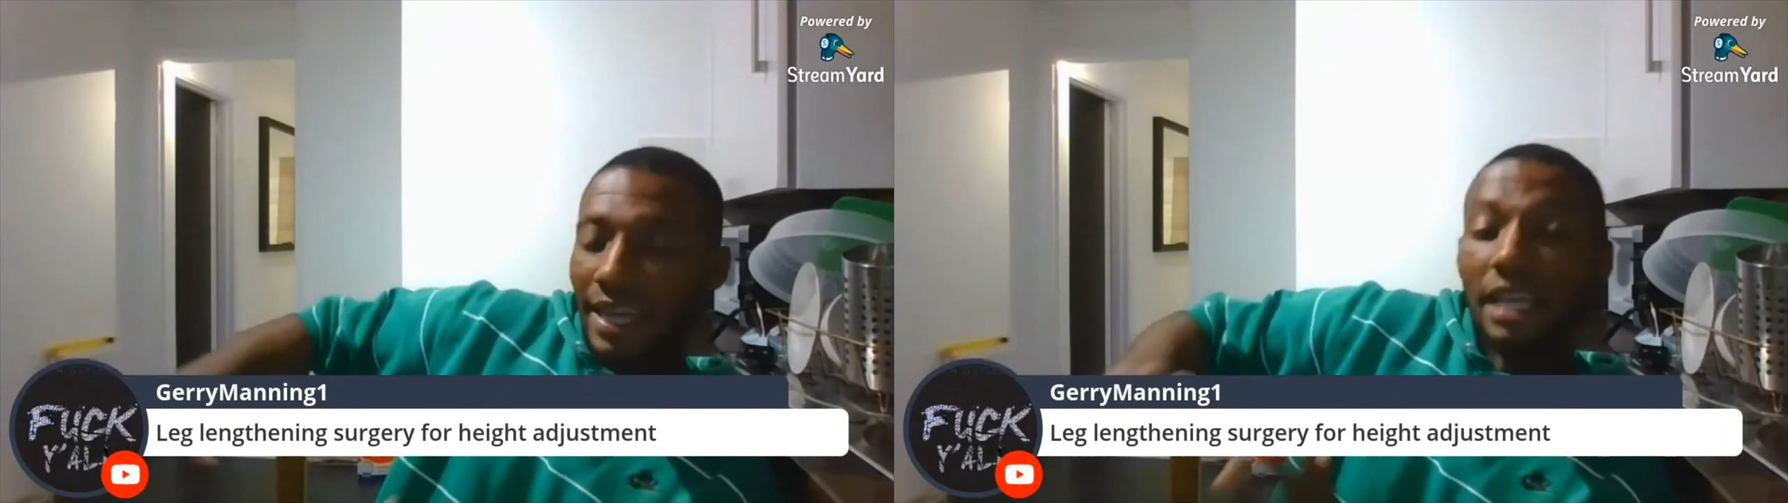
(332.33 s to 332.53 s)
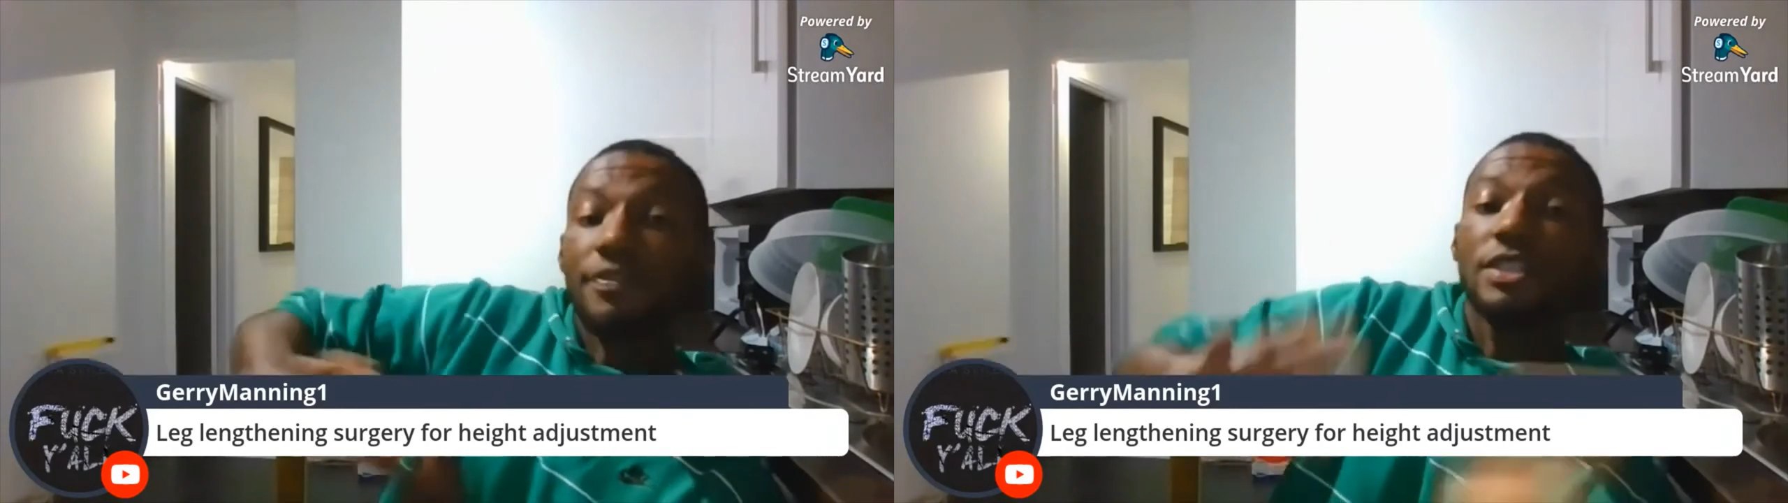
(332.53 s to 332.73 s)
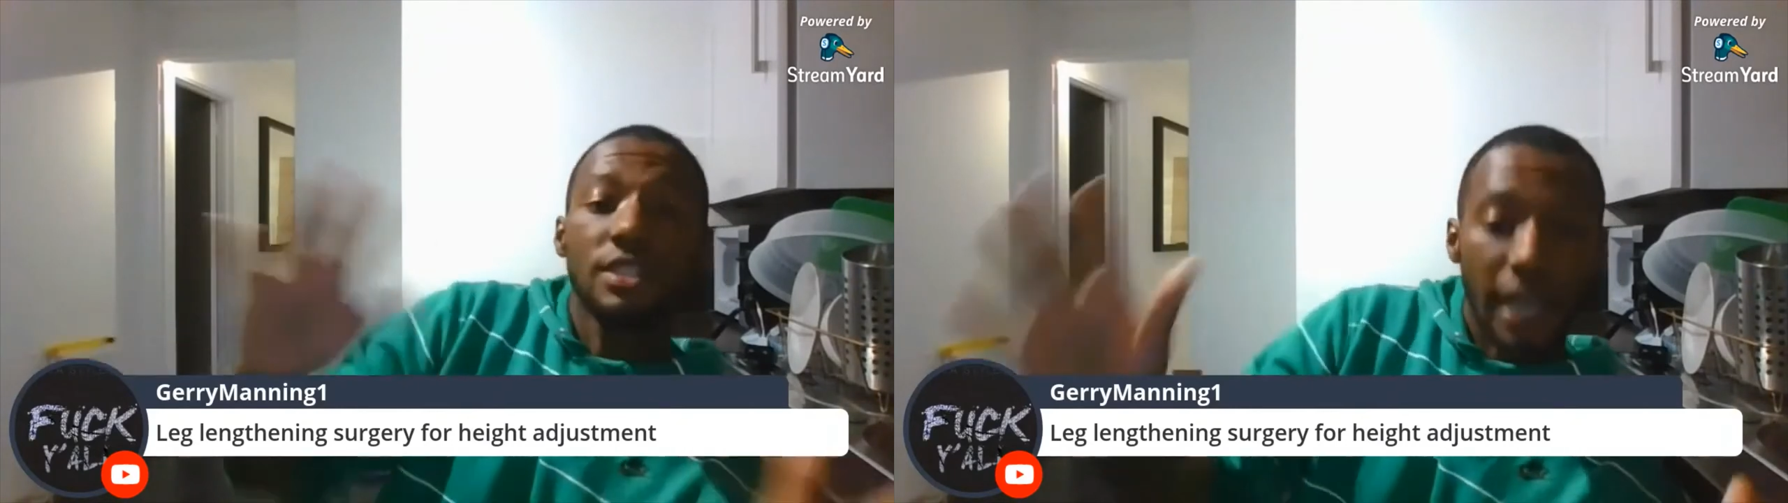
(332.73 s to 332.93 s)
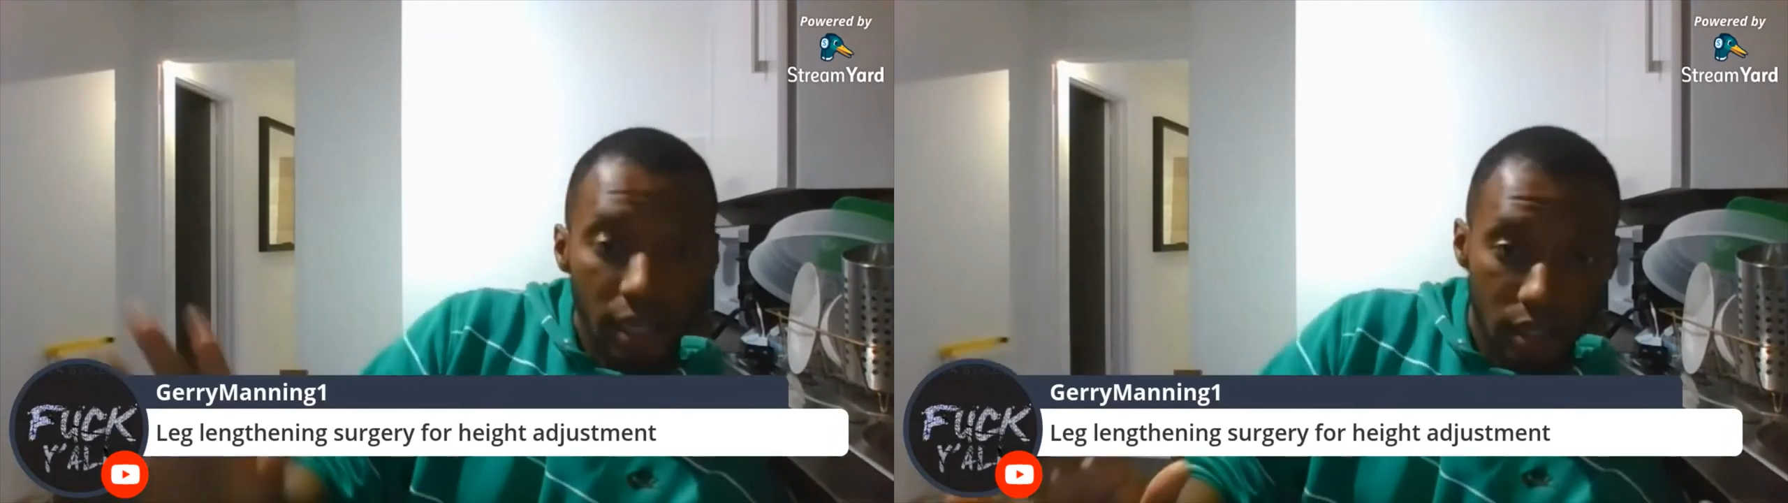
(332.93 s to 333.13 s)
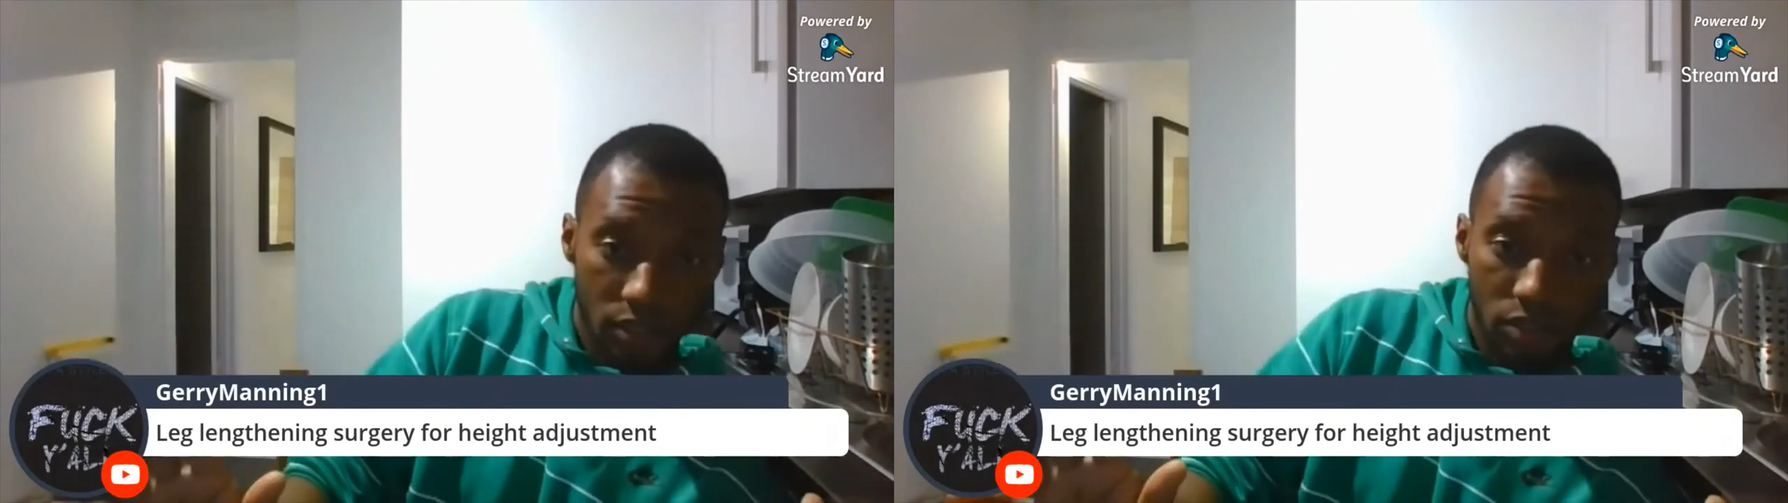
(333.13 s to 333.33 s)
and even
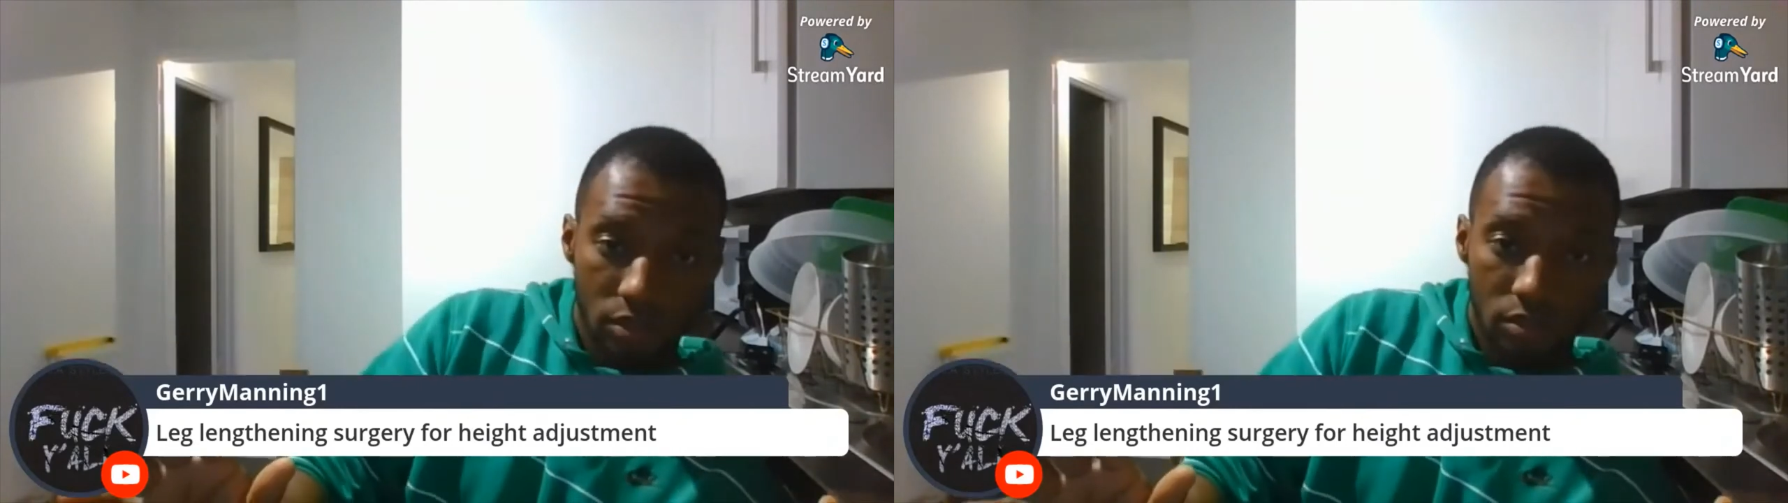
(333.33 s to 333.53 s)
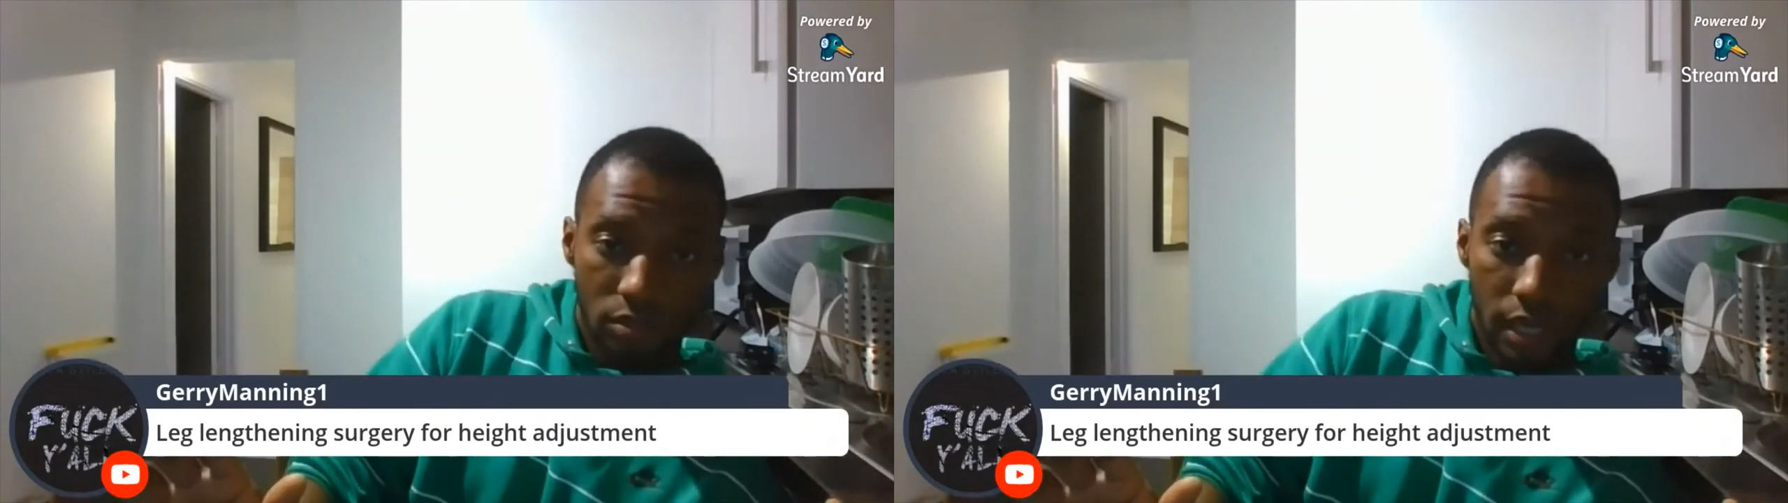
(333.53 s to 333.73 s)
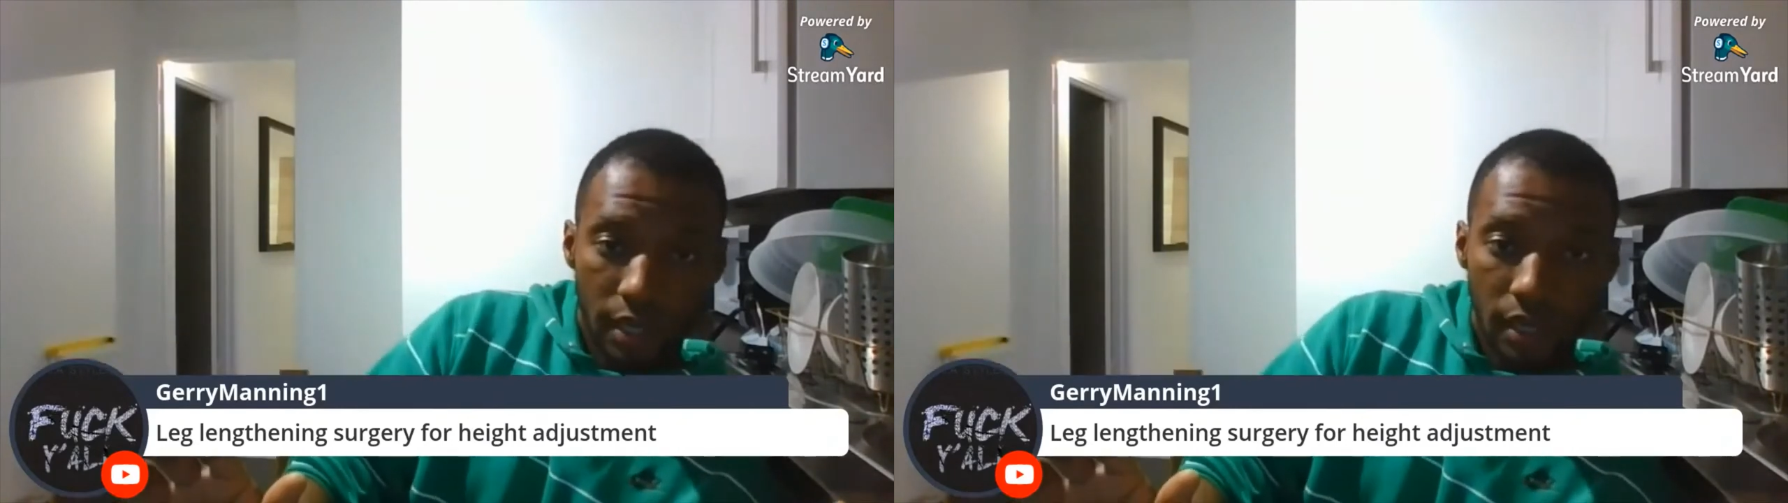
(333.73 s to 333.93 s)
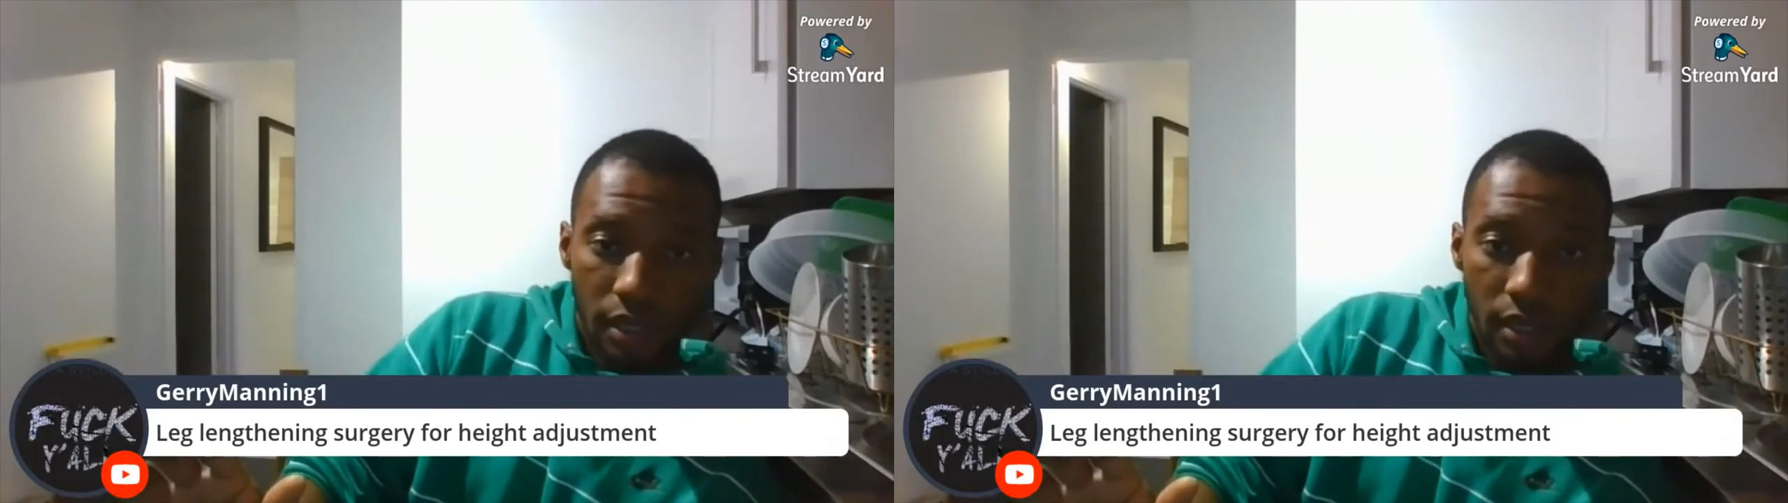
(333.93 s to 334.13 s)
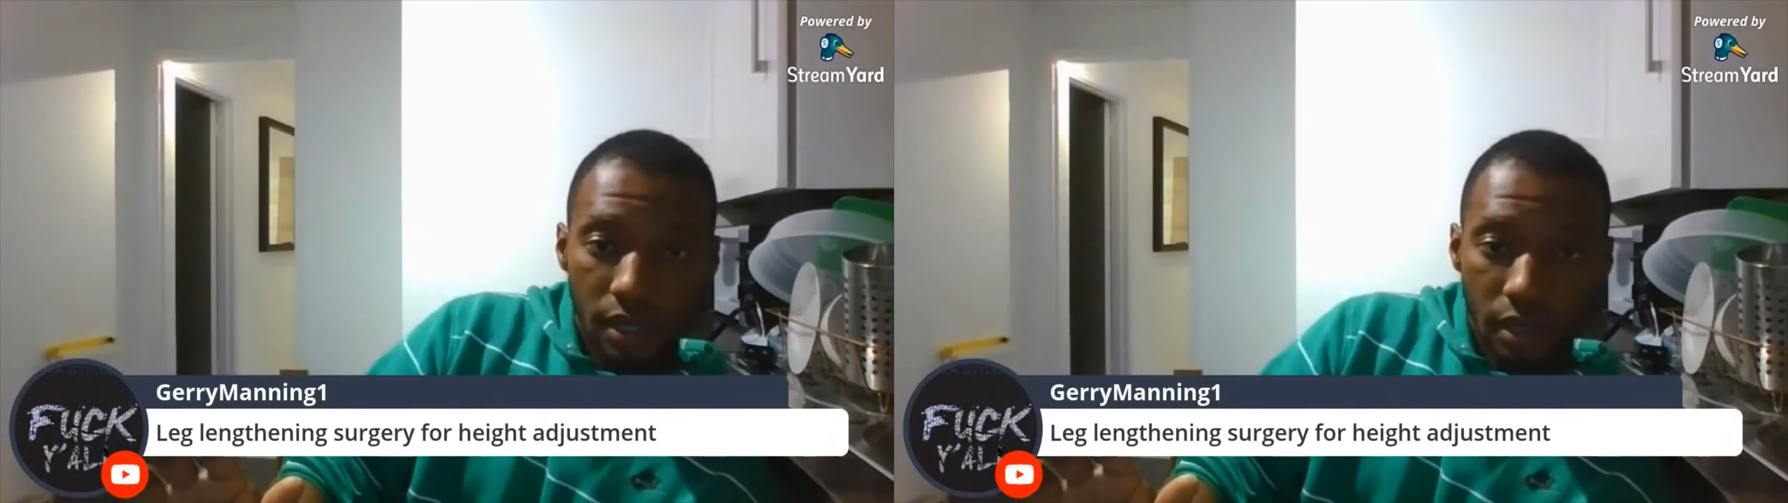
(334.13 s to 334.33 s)
status,
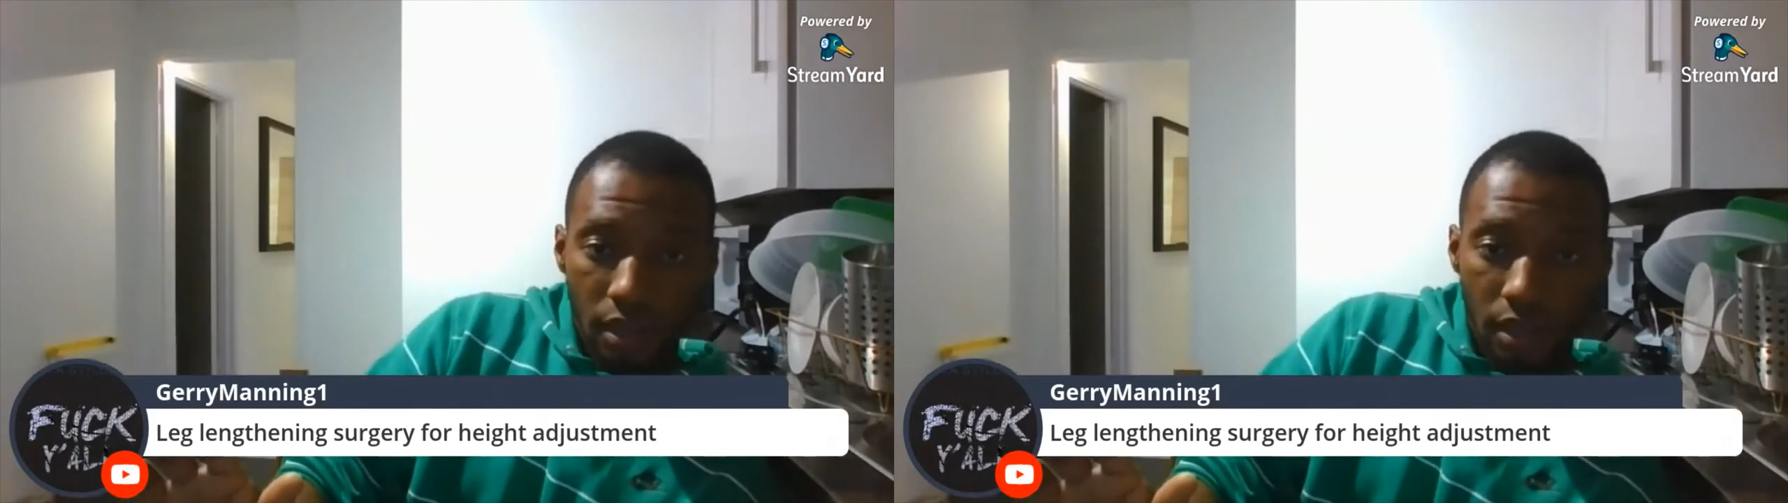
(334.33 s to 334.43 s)
yeah.